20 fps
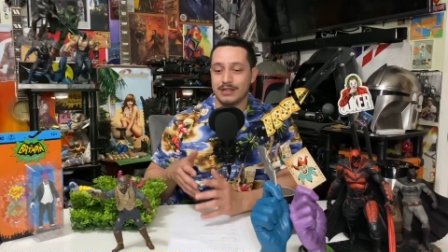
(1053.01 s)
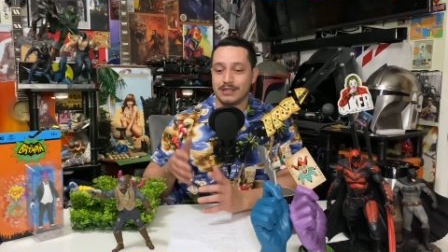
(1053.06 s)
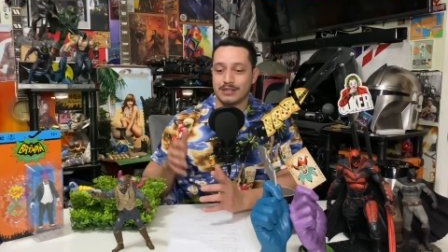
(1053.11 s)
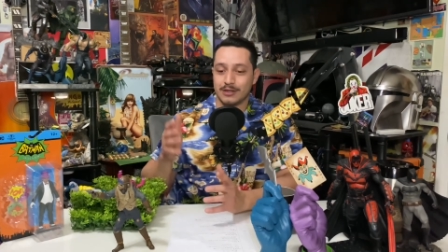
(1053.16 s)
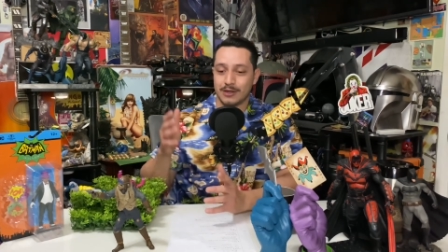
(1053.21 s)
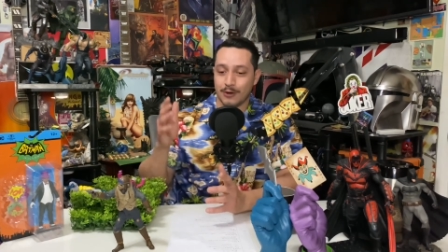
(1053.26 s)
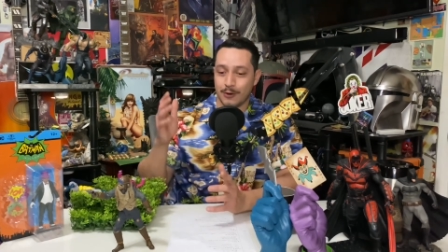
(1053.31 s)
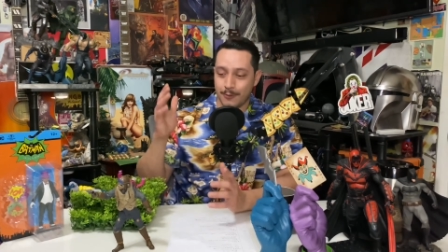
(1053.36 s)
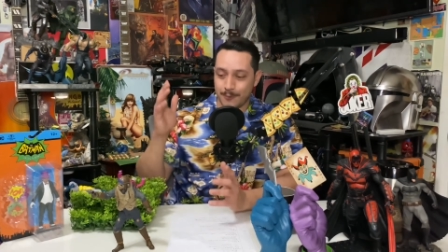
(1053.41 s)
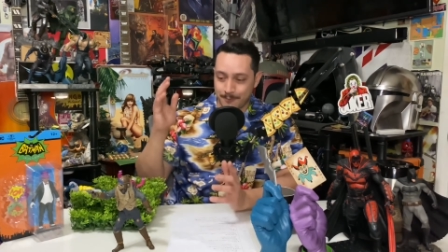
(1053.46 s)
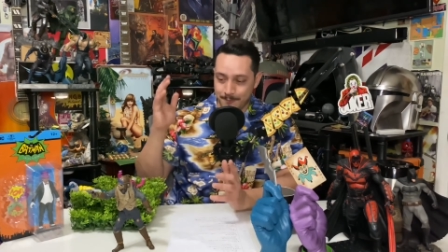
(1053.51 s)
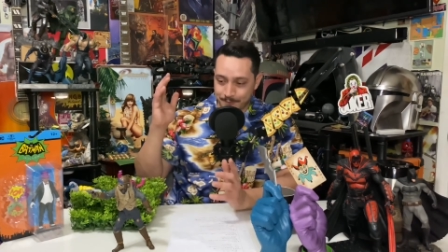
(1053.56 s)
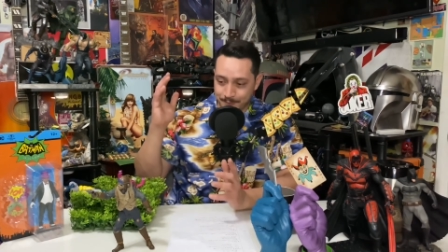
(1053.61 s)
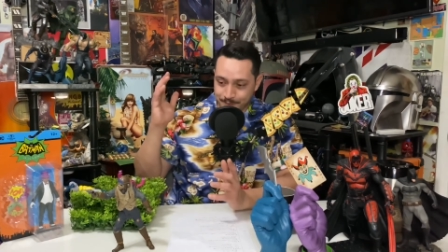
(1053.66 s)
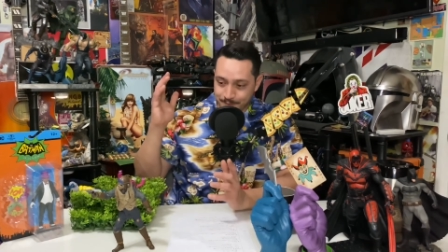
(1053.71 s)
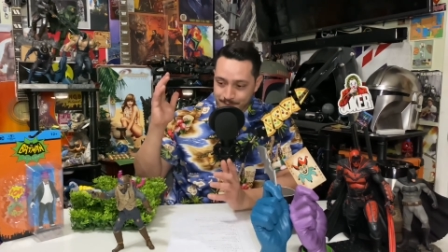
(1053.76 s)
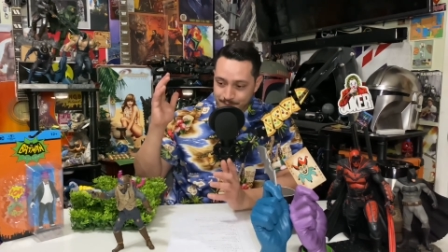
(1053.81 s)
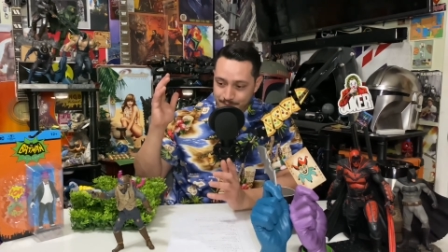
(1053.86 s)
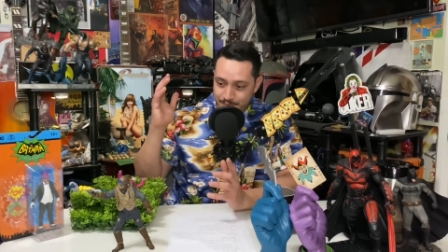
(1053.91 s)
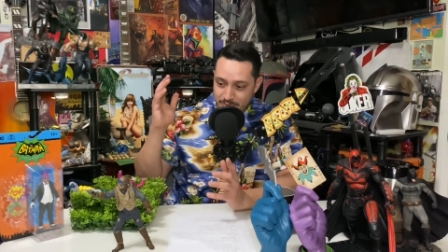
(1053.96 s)
So
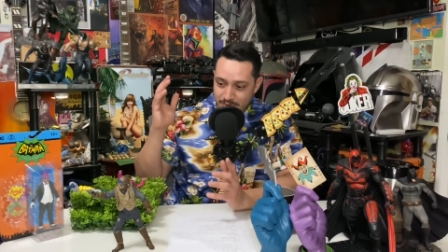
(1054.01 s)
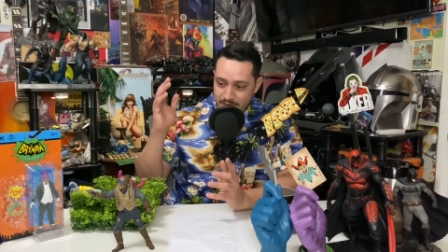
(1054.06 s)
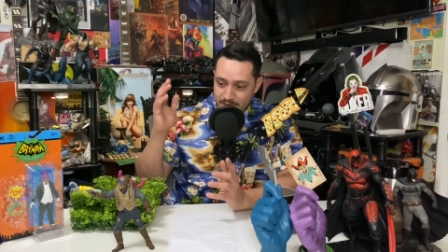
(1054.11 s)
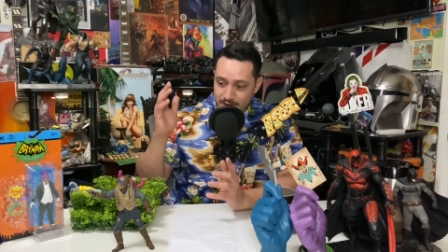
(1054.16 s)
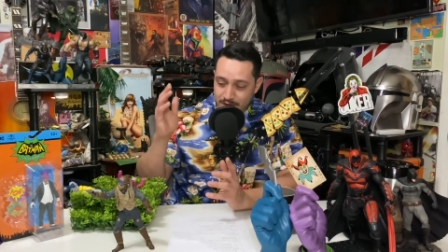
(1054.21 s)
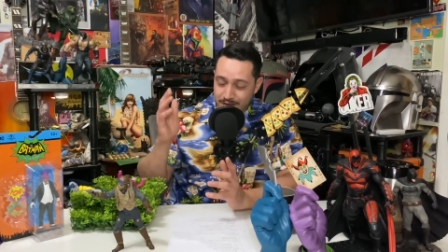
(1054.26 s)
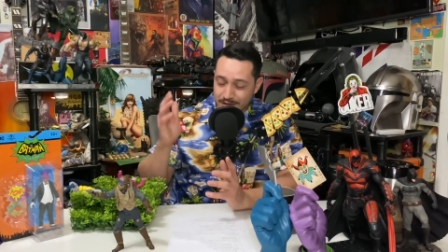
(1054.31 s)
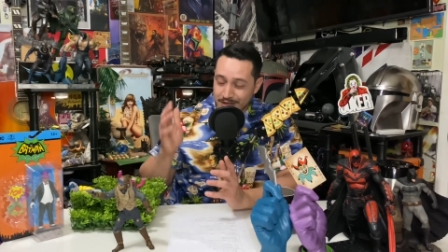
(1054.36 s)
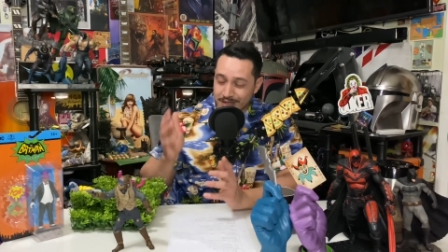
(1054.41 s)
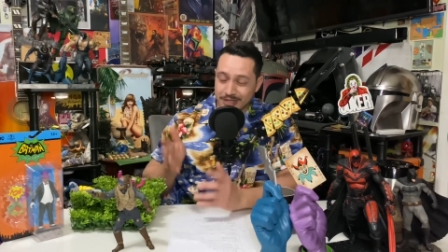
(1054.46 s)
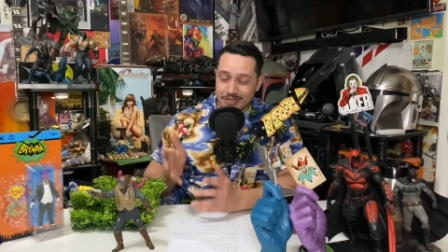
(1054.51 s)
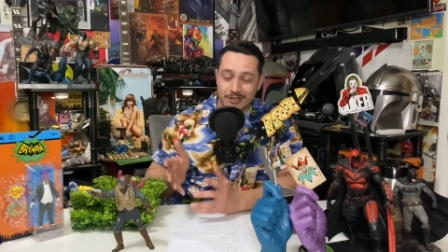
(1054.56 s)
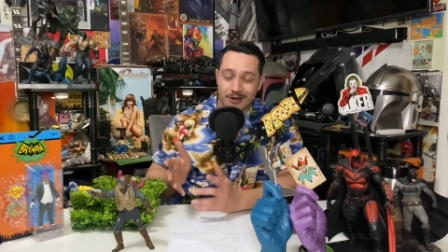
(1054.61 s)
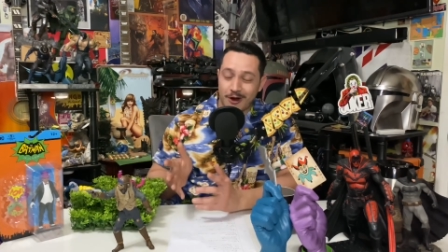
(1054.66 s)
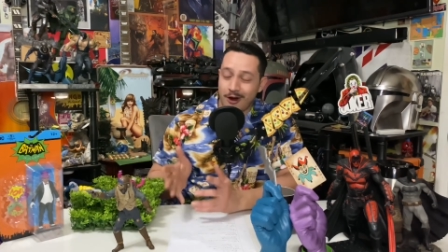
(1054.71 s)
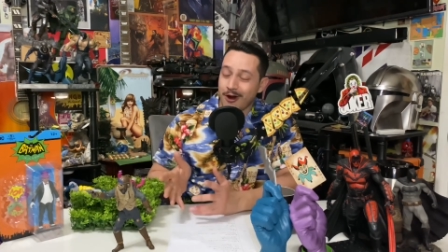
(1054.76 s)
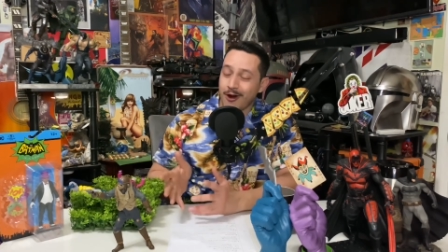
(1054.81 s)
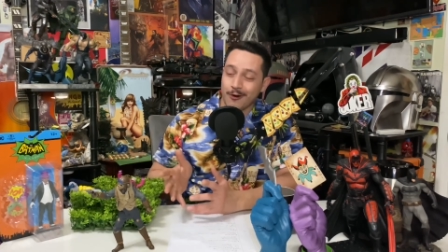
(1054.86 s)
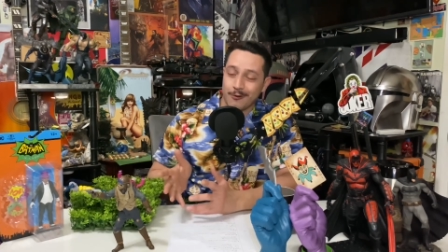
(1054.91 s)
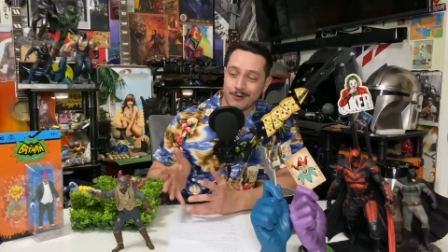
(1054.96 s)
the
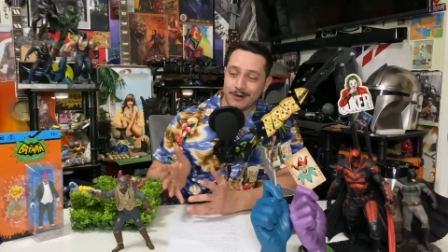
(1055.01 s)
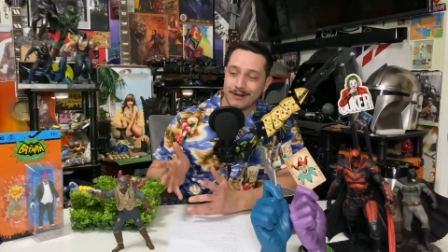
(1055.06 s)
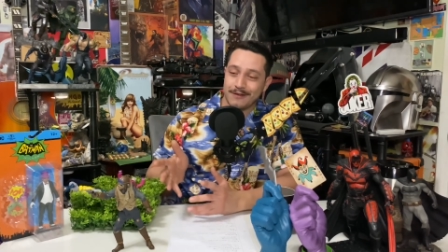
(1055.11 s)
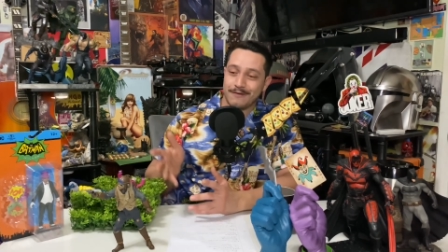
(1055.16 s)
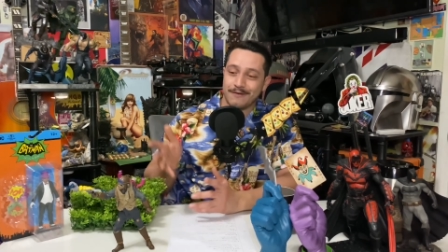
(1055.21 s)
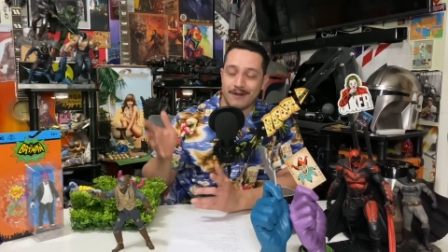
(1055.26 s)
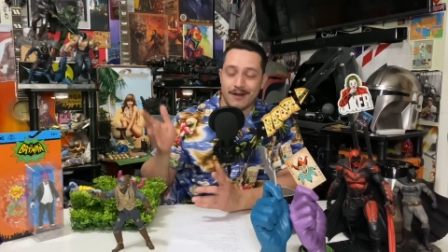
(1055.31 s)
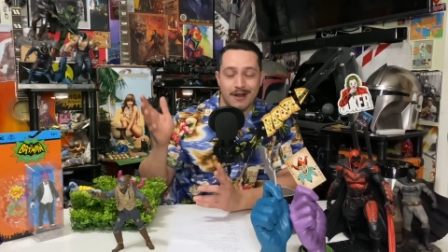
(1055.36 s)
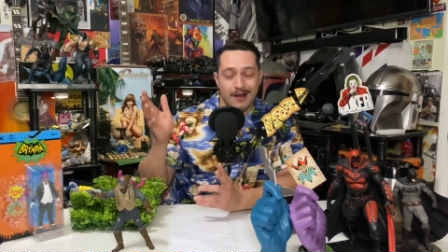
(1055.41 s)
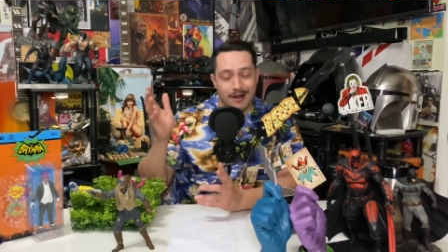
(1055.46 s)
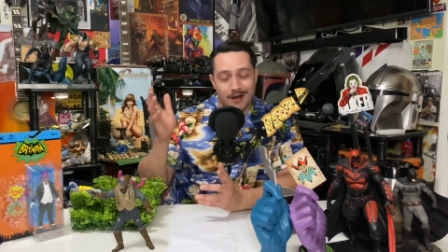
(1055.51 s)
guitar riff